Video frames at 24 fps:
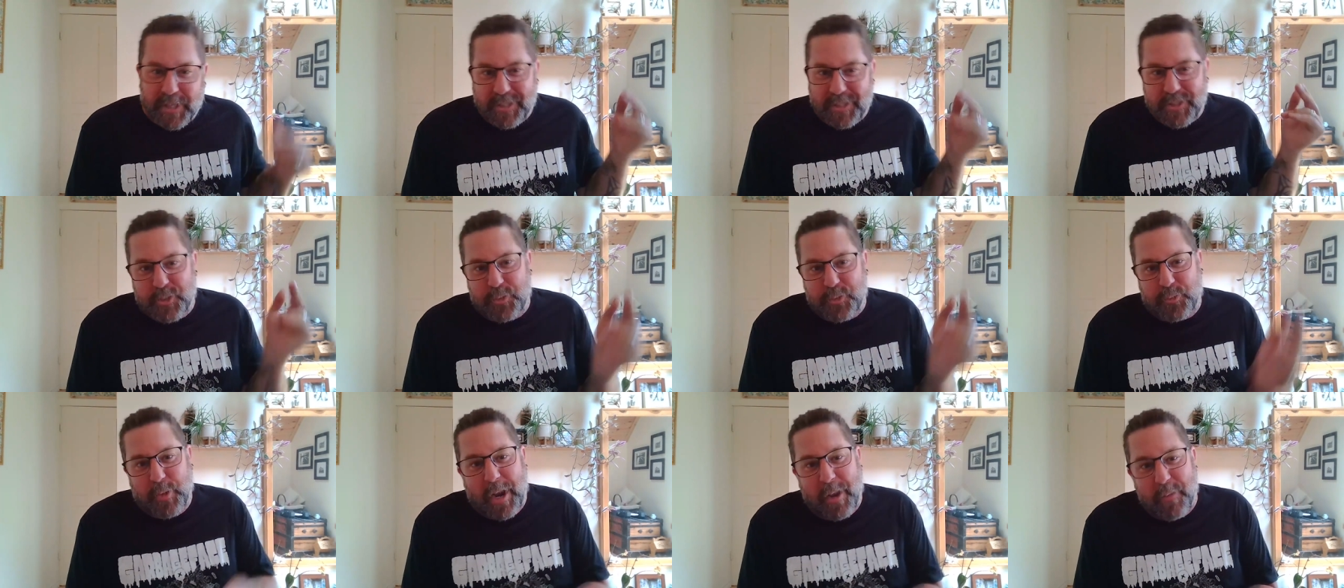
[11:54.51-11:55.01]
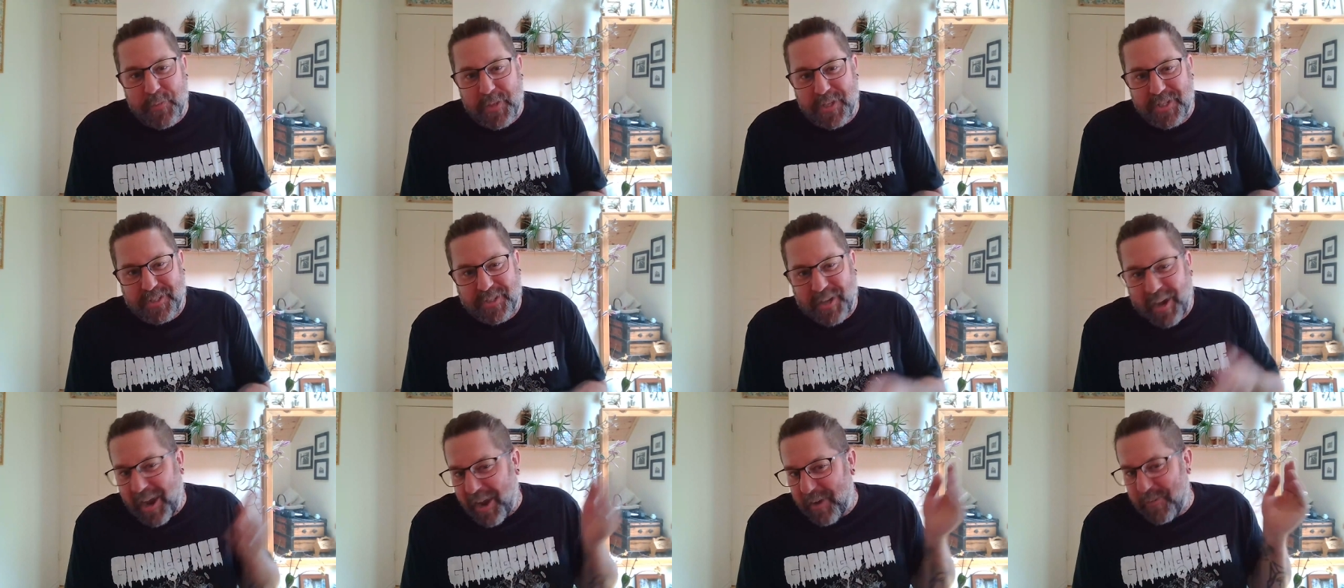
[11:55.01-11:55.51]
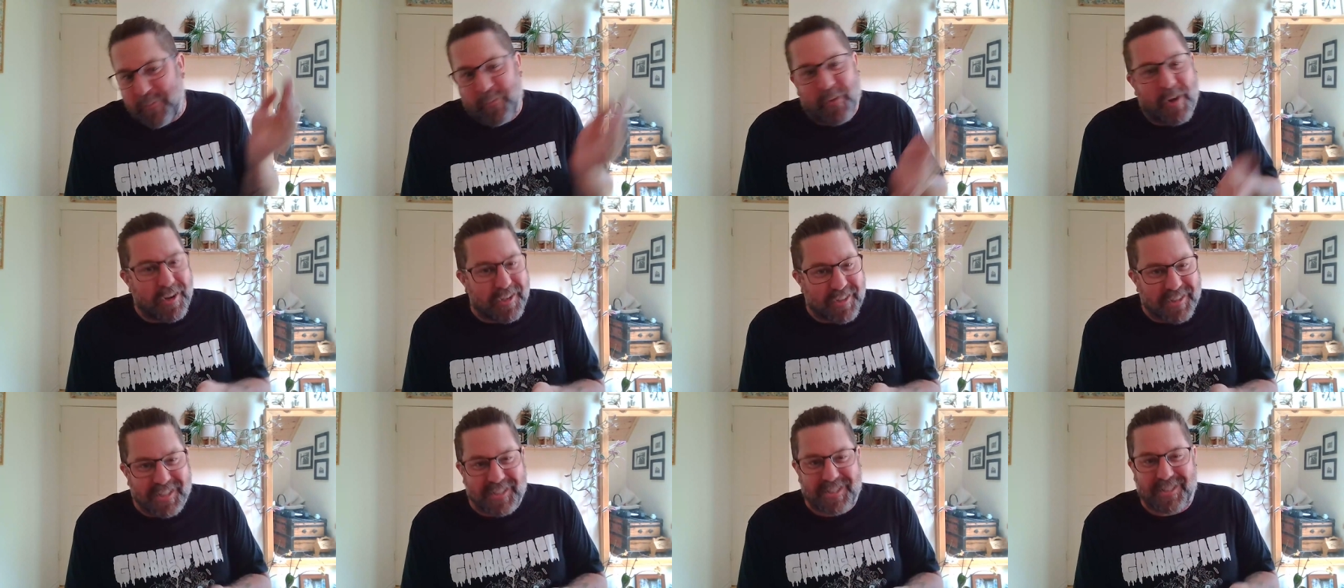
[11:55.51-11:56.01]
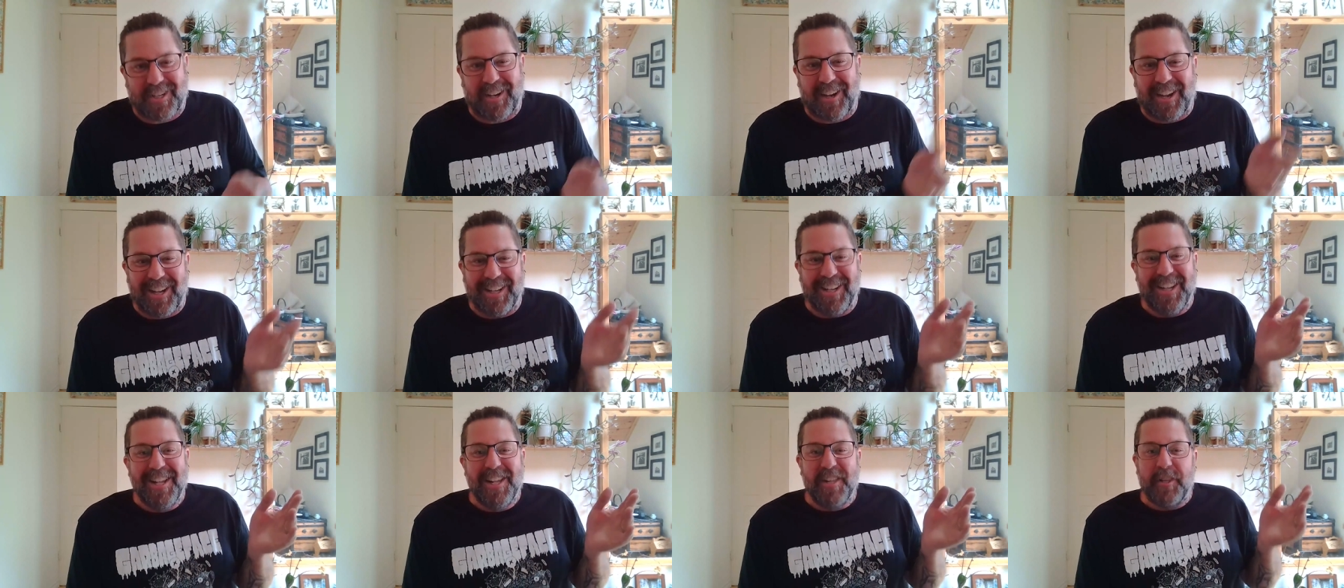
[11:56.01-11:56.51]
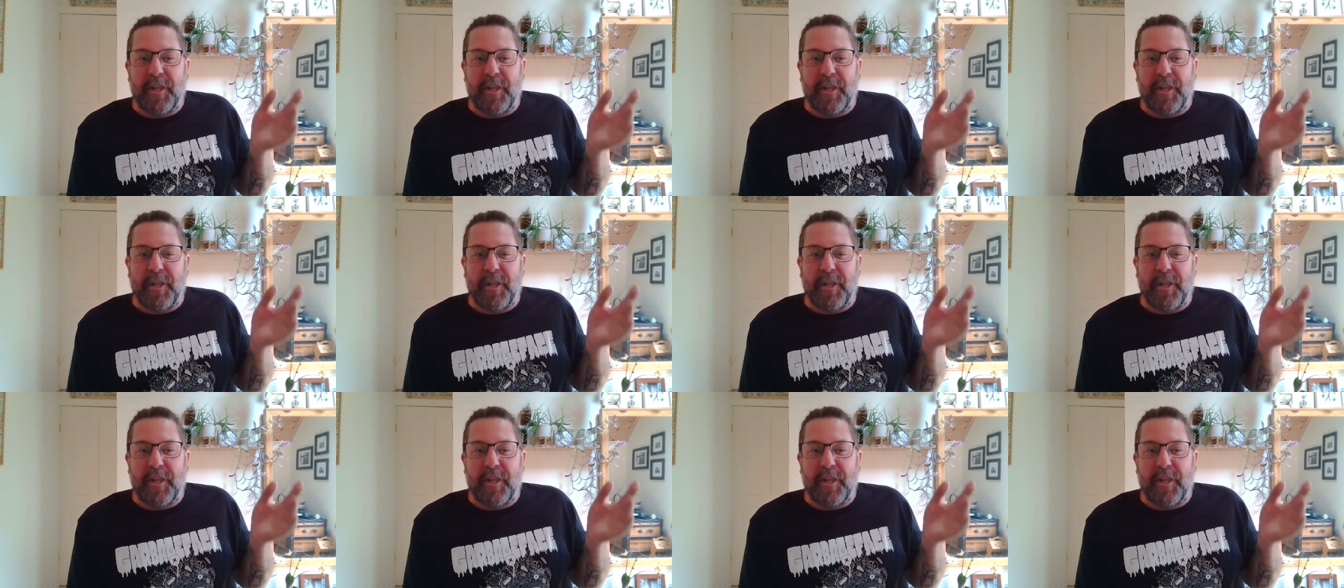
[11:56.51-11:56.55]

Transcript: Let's drown this guy. Fuck this guy.